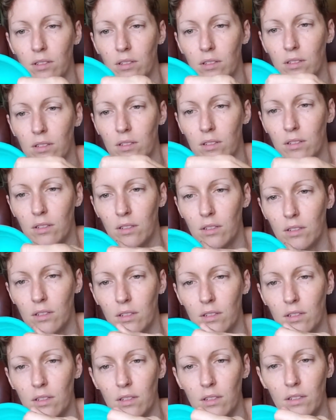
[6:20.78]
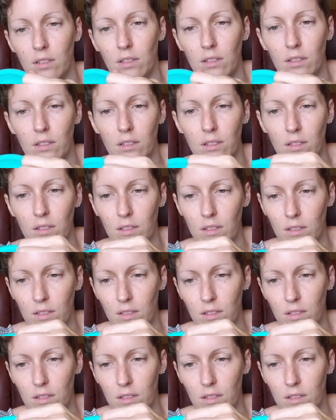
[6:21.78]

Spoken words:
(silence)